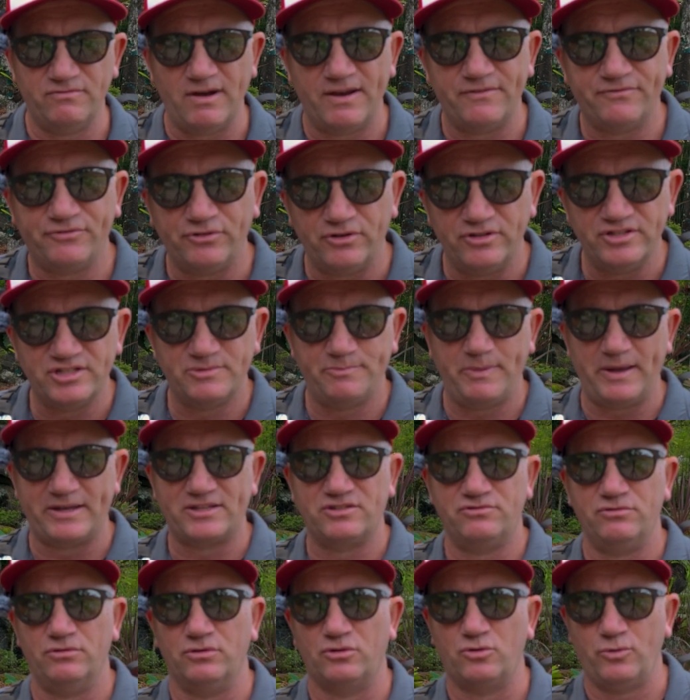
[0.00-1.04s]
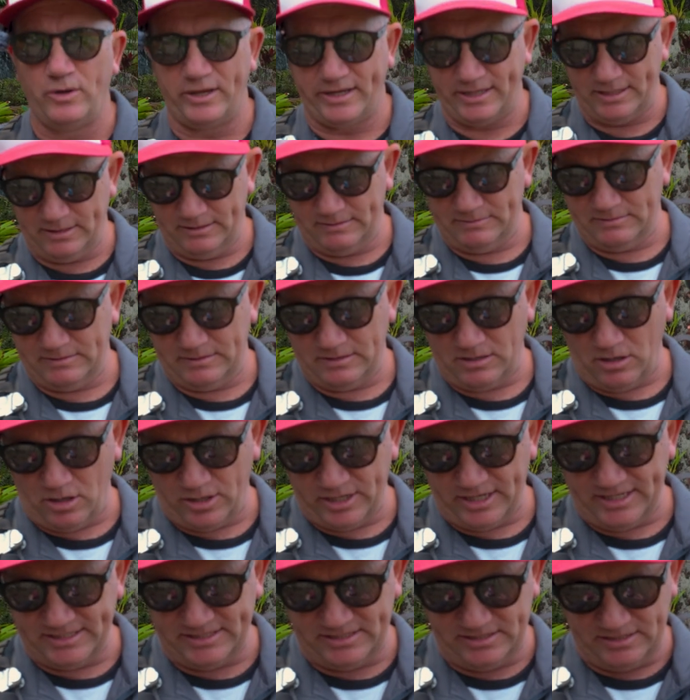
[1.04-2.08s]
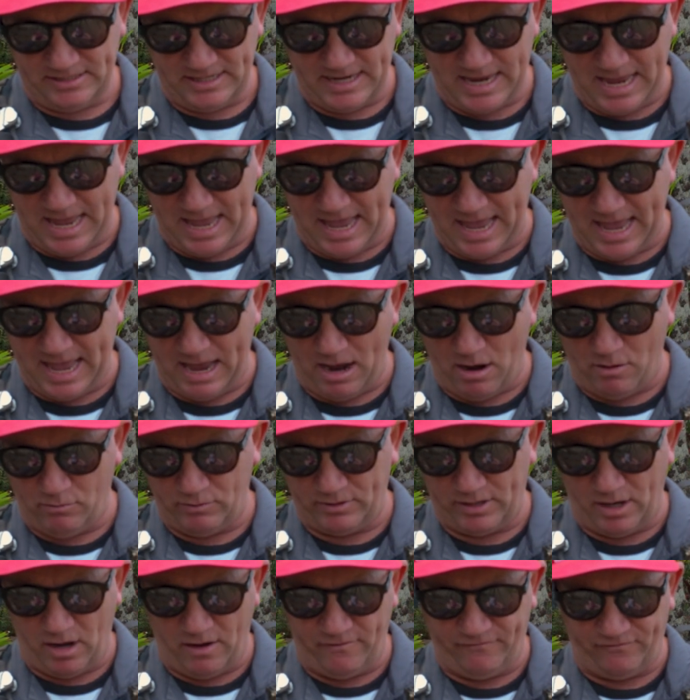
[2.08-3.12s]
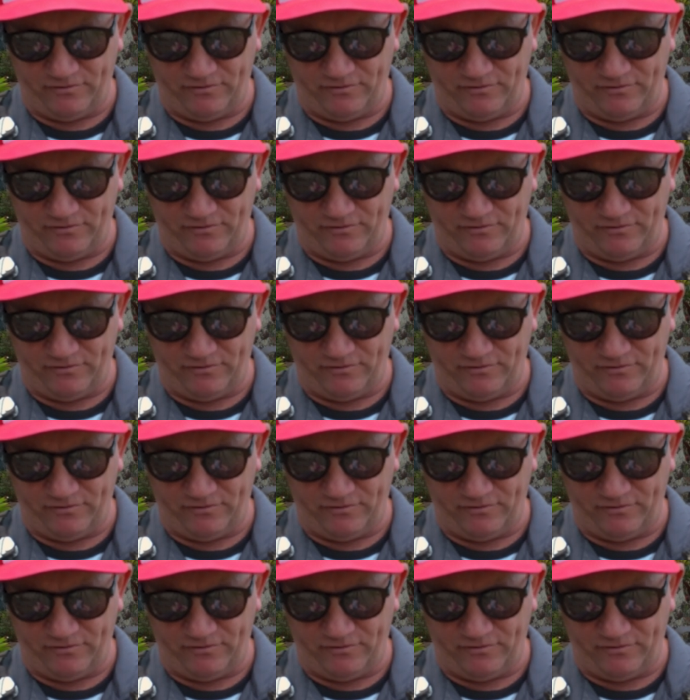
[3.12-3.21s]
Run through the specs real quick on it. We'll go